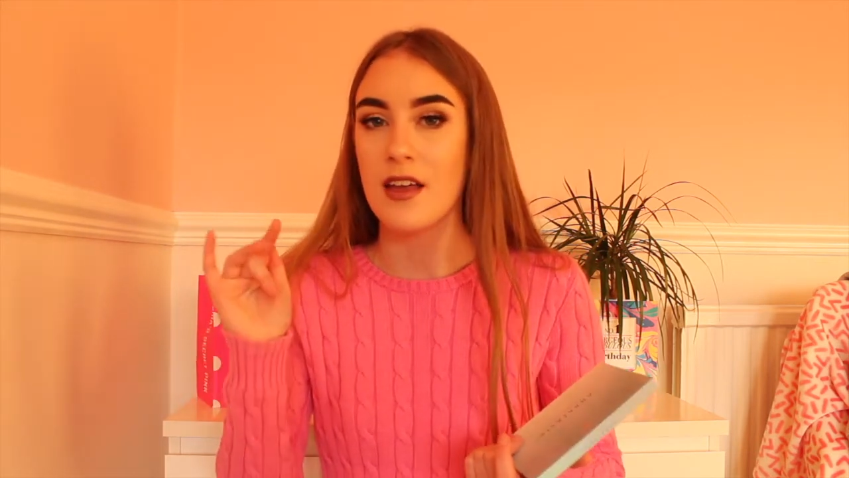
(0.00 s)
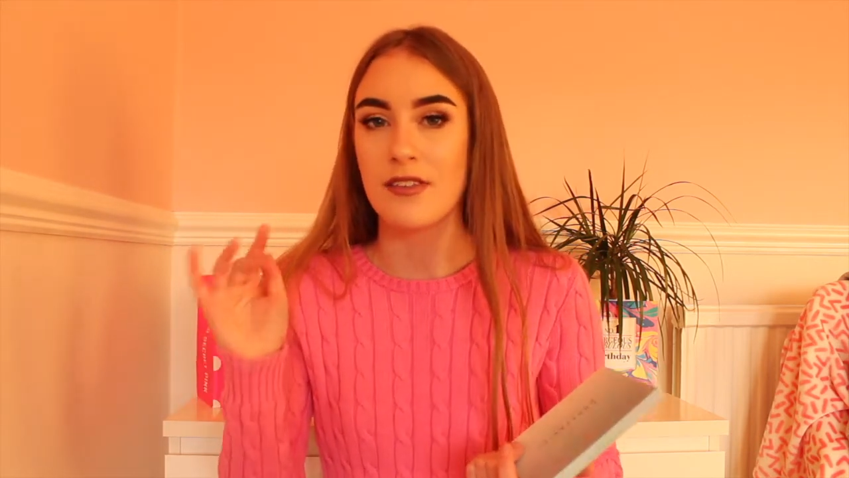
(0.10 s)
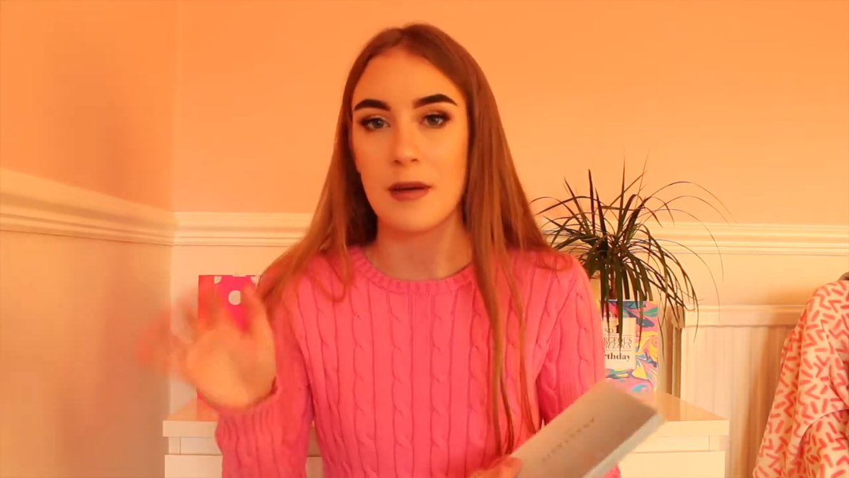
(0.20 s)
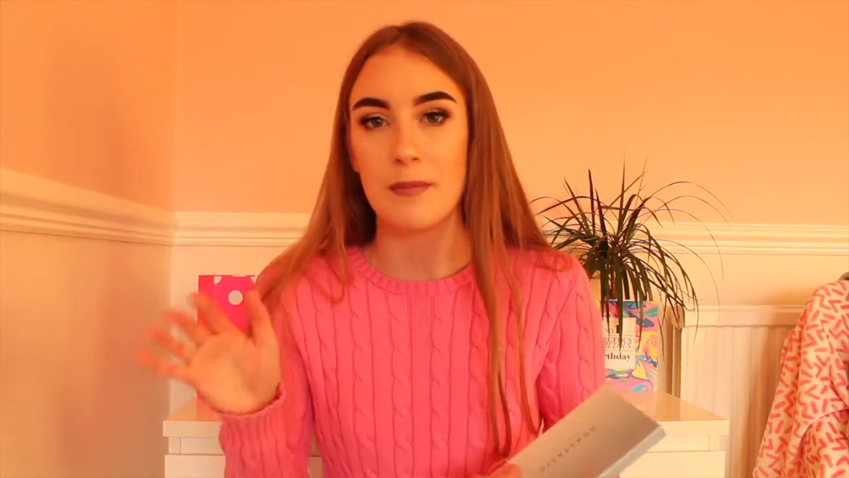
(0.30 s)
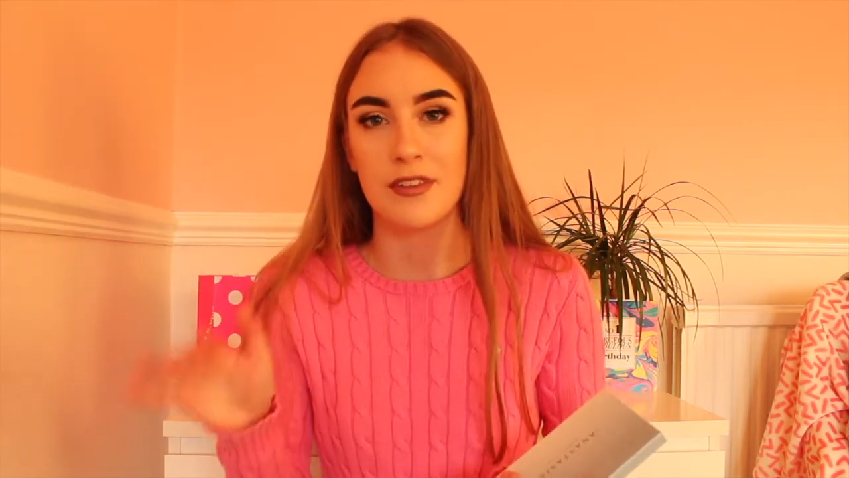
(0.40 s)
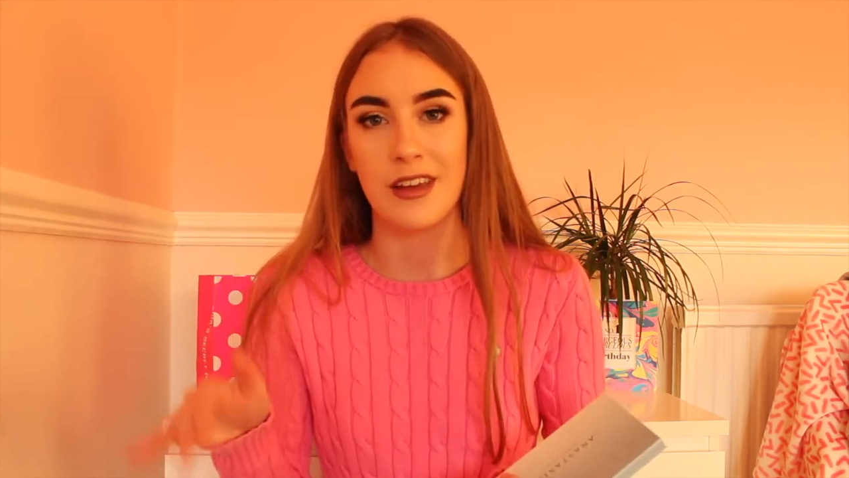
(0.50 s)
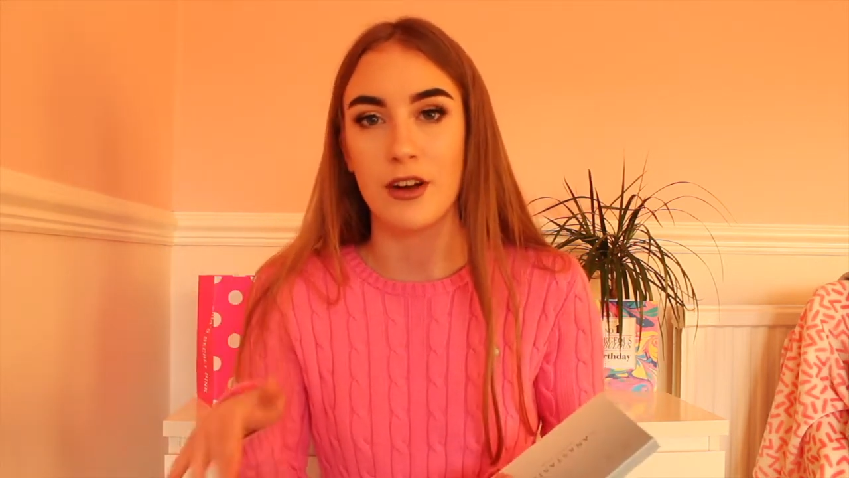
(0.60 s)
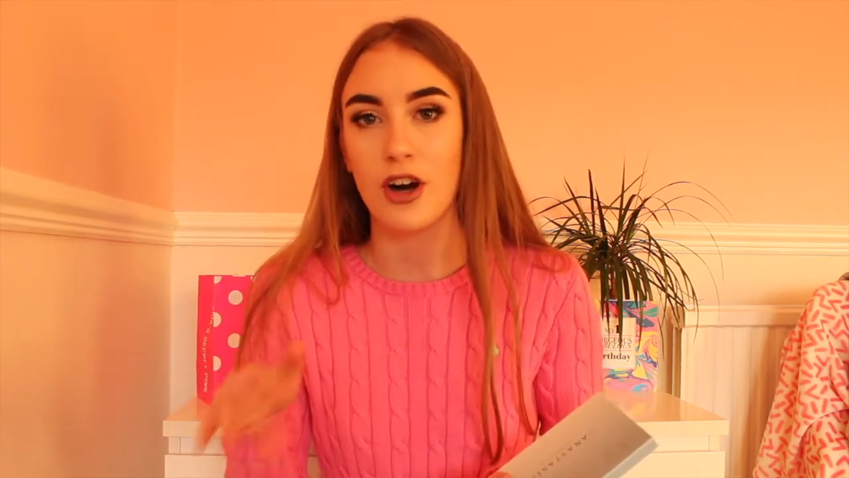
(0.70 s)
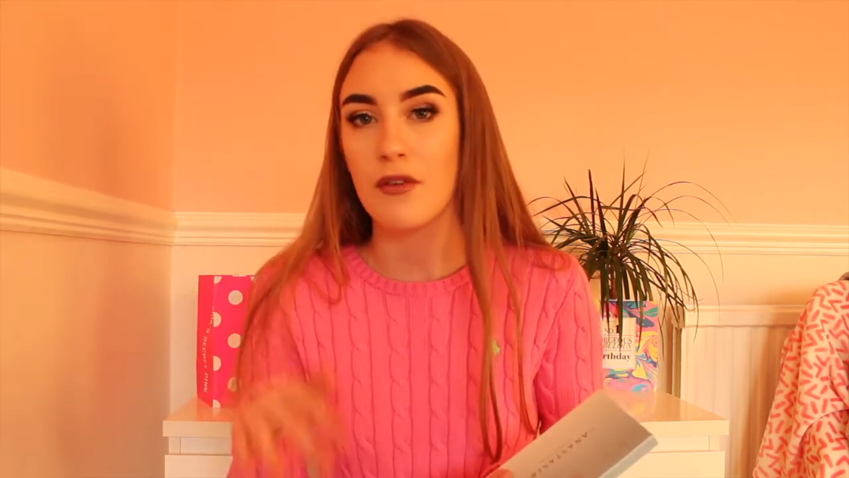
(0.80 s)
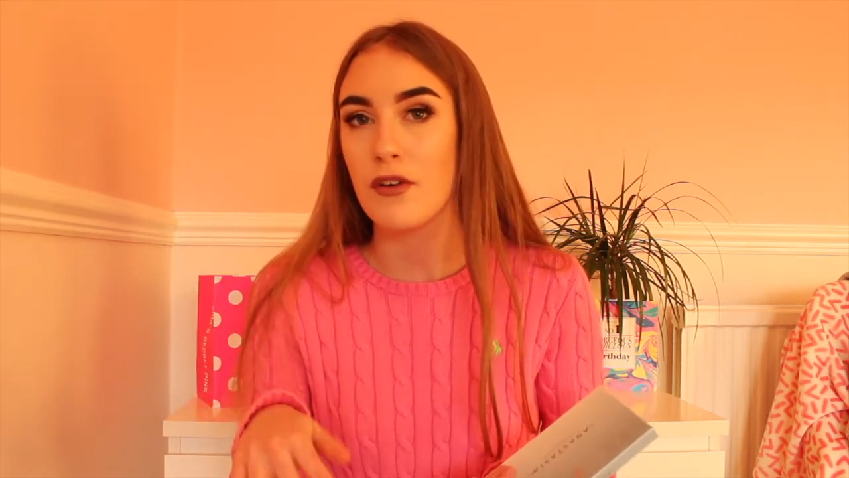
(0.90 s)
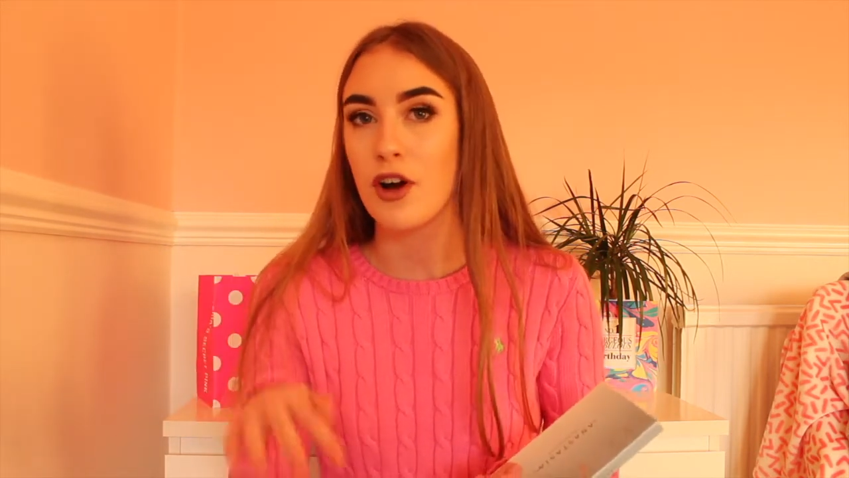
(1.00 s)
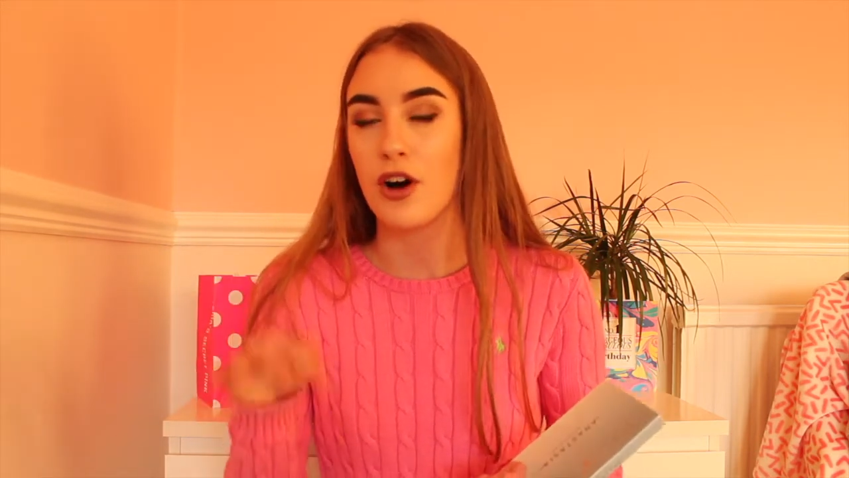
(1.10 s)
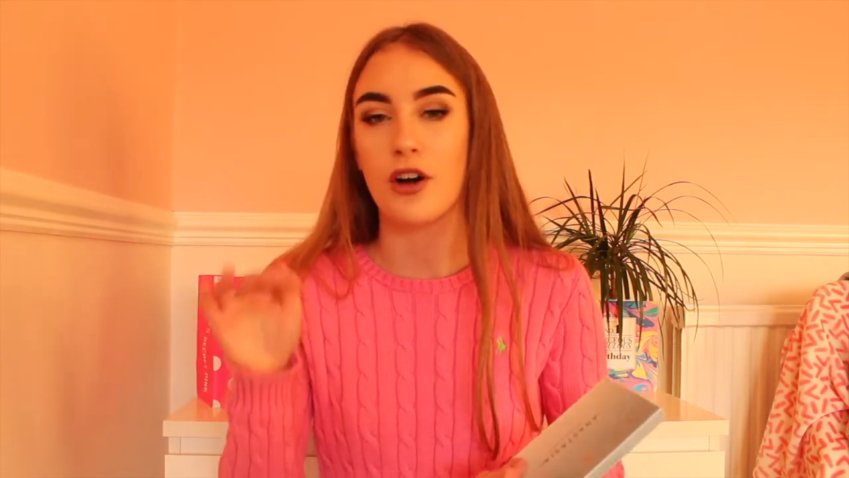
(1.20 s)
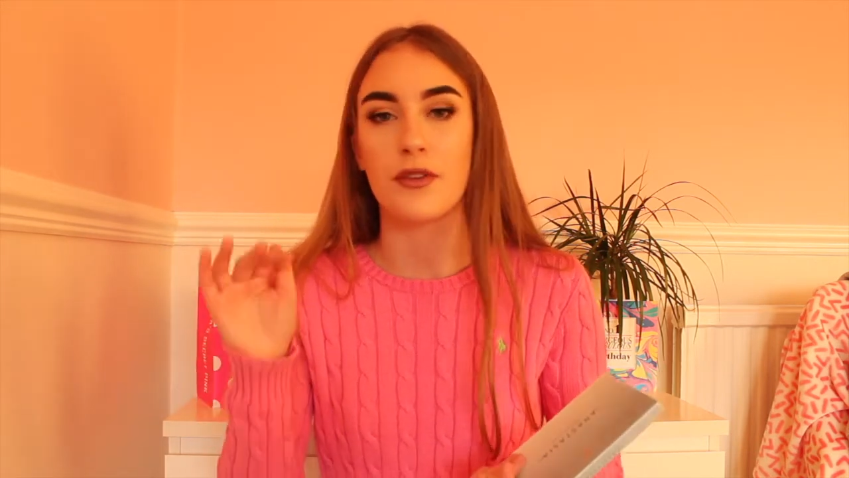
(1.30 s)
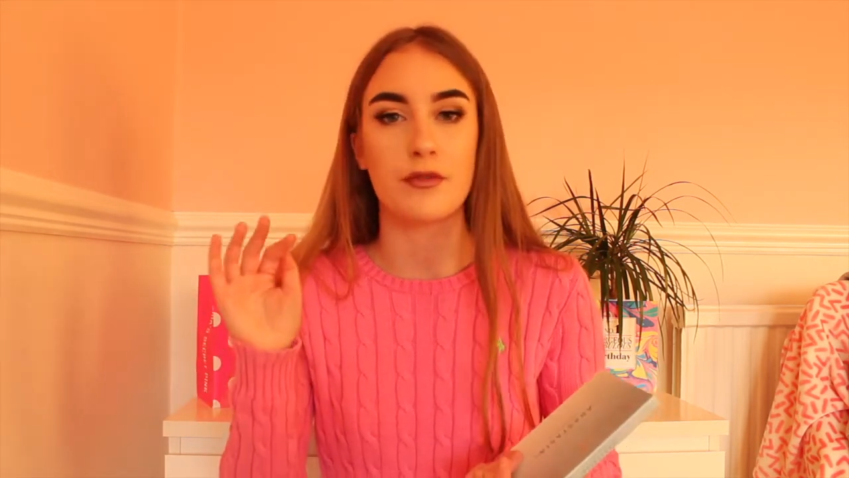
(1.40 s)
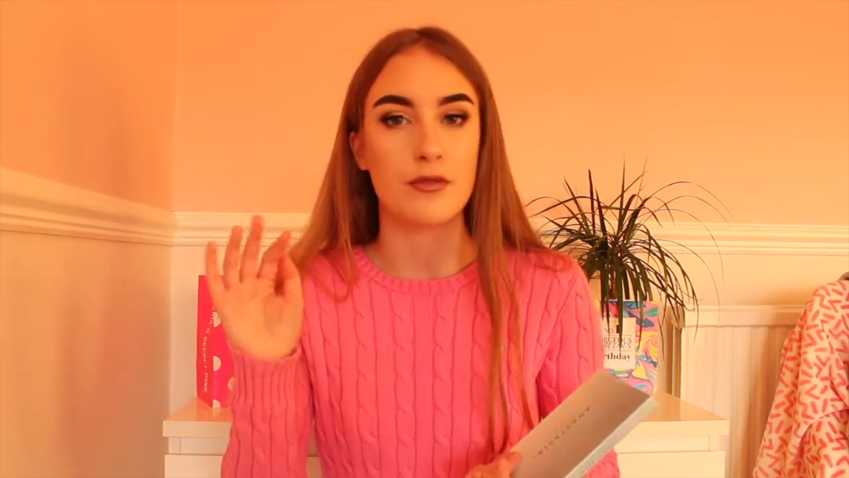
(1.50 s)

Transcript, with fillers: 10% off or